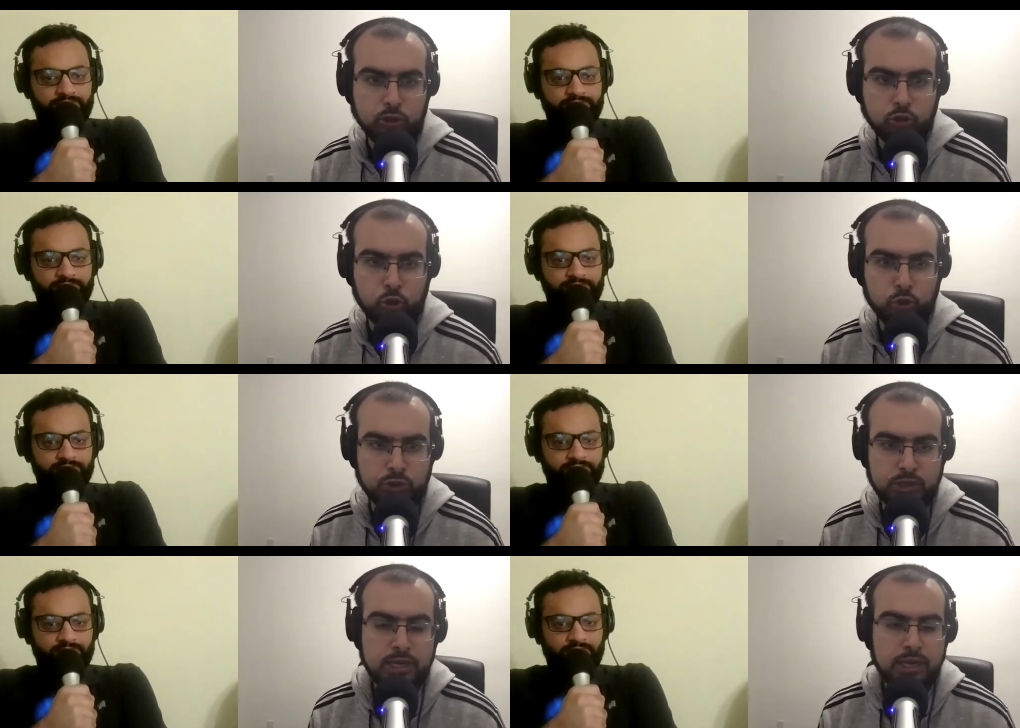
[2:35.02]
Speaker 1: Joe Root,
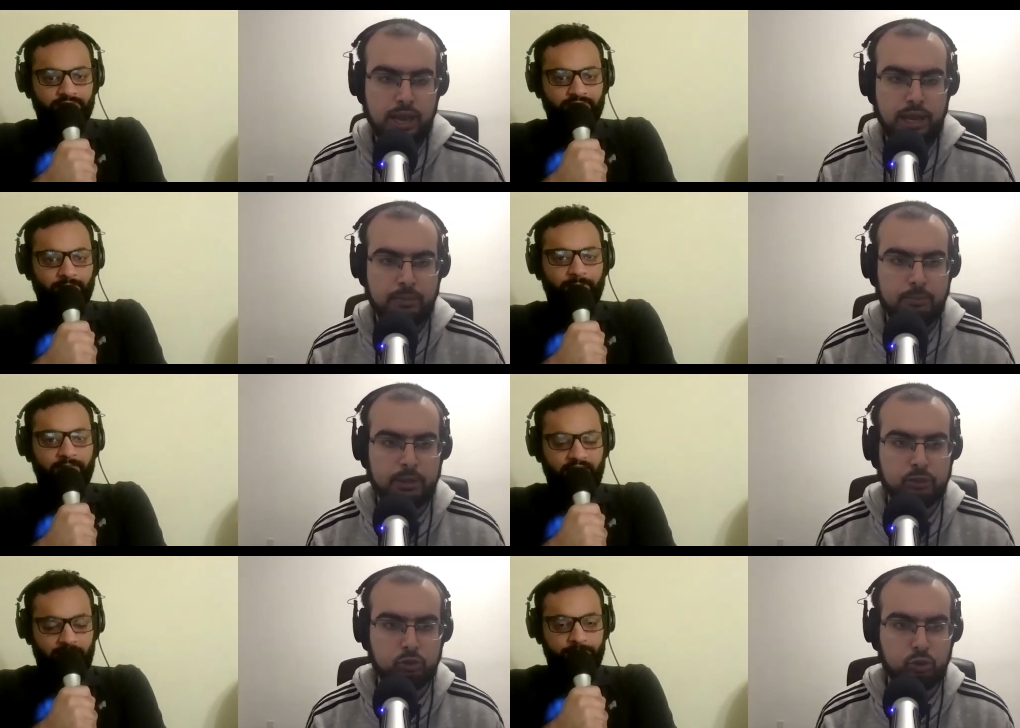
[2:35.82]
and Ben
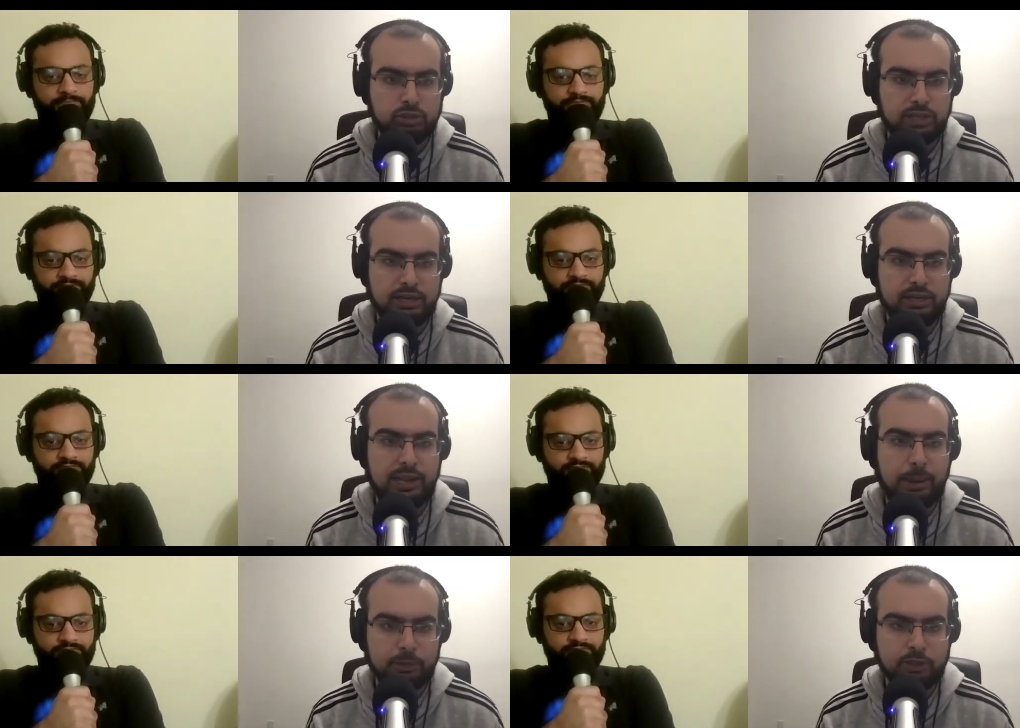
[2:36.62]
Stokes had the
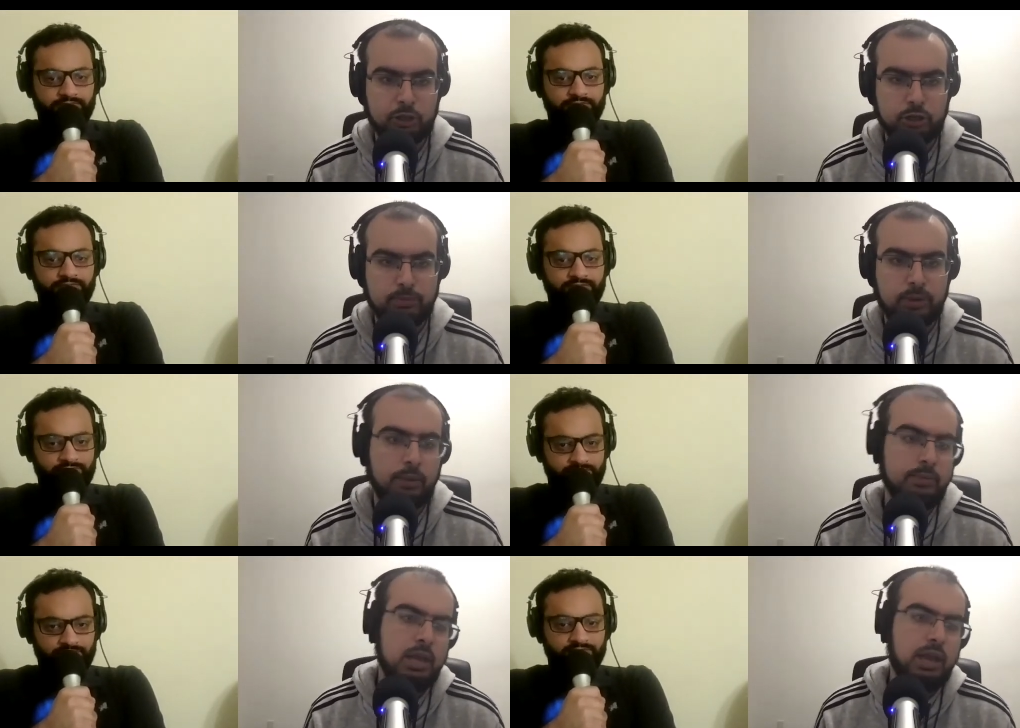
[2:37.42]
captaincy on him. Um,
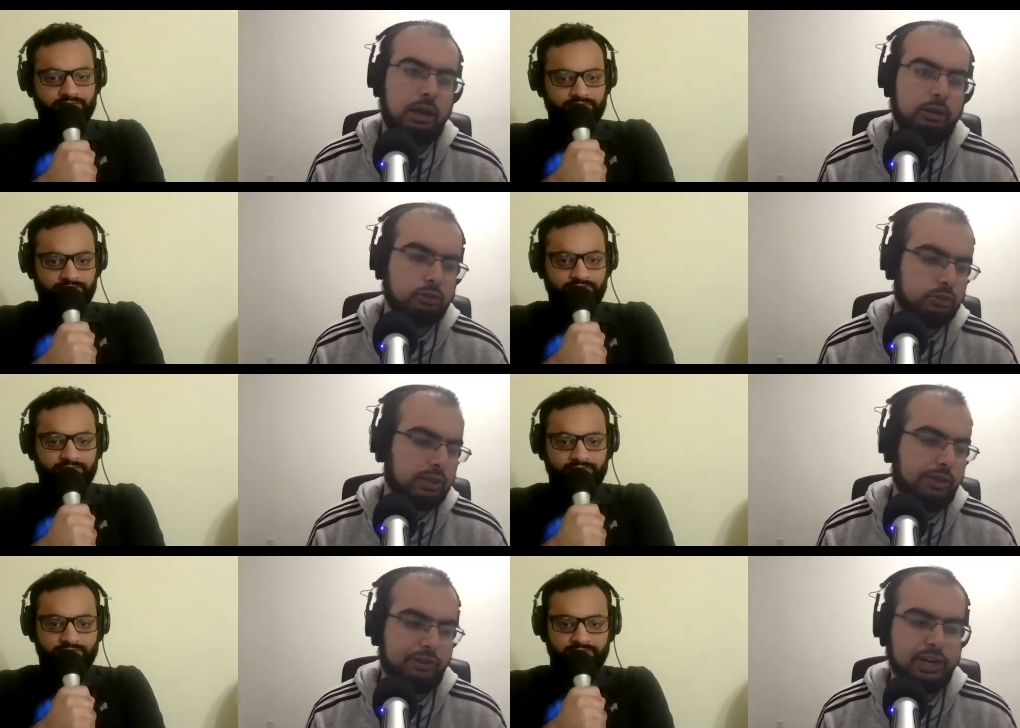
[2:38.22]
how did you think he
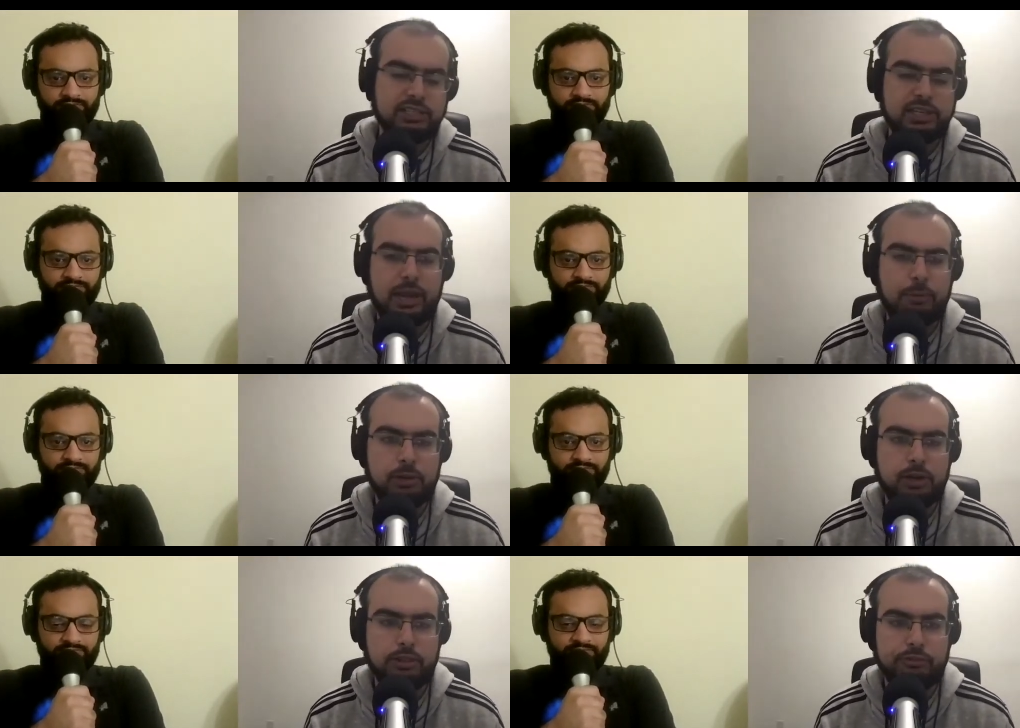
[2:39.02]
fared as a captain in the
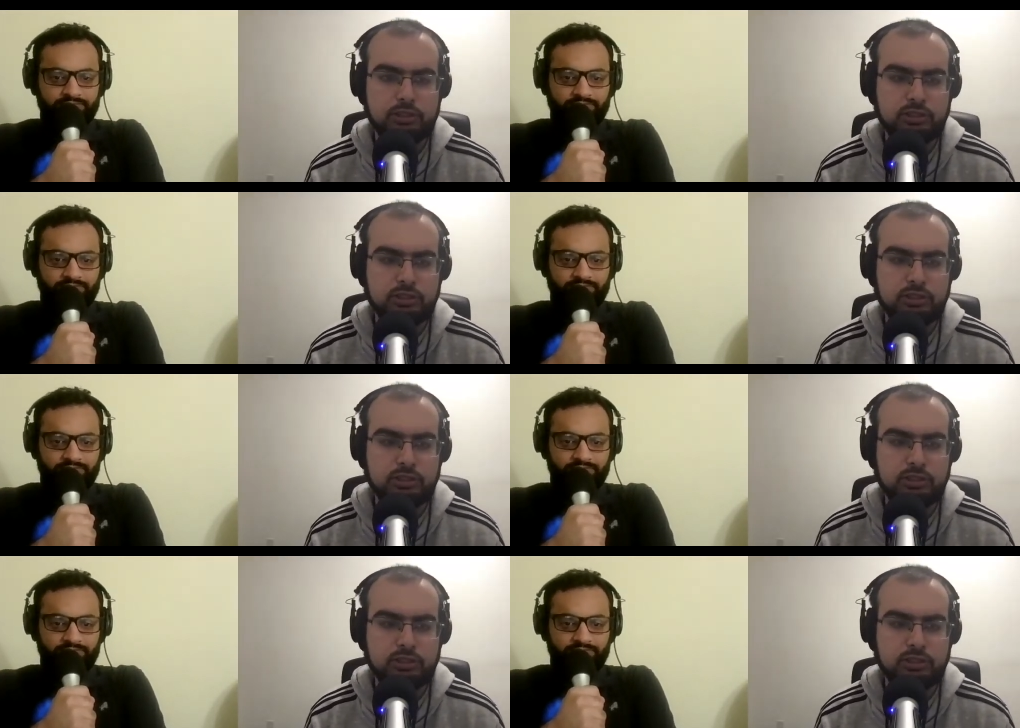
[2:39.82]
first test?